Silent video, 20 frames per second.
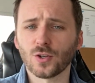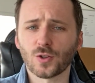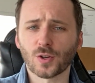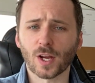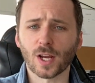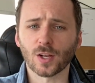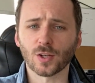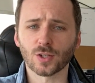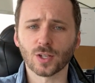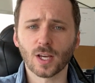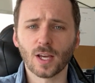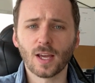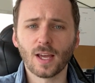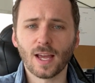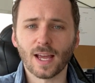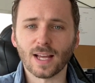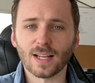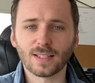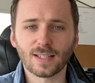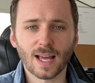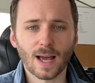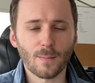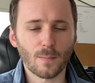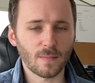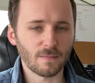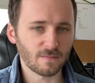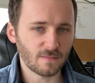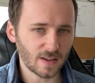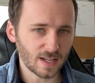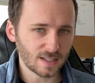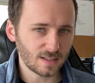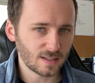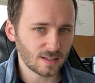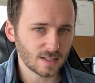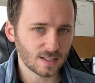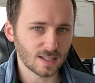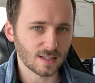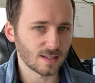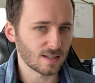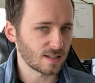change is that investors in the